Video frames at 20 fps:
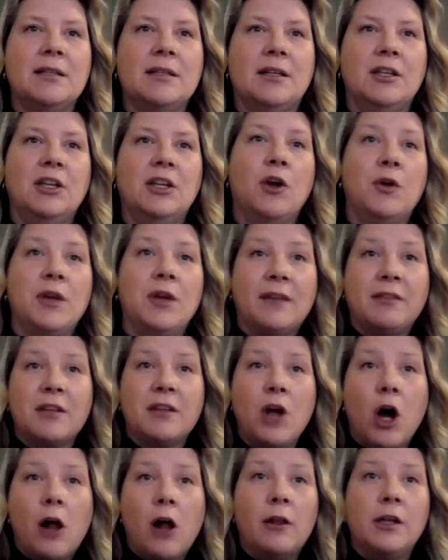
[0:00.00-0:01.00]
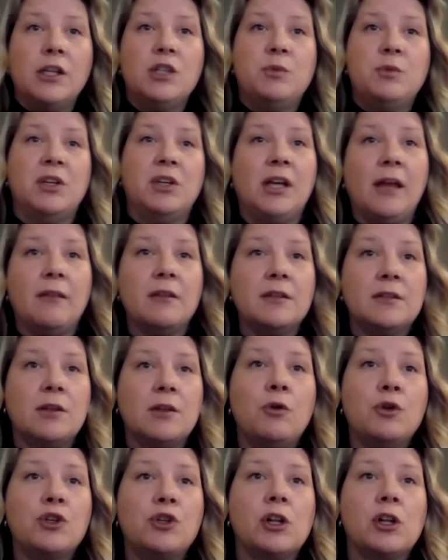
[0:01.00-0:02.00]
and, you get the knowledge, but you get the
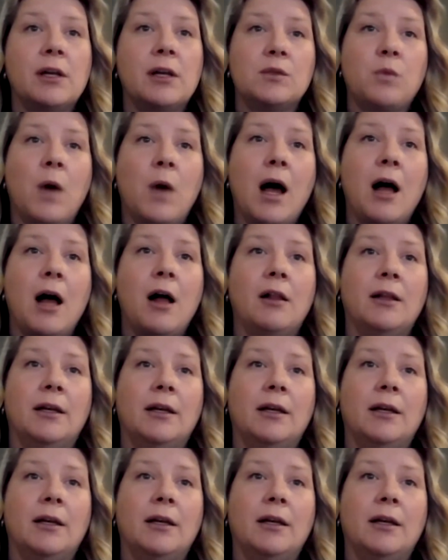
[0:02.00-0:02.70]
social as well.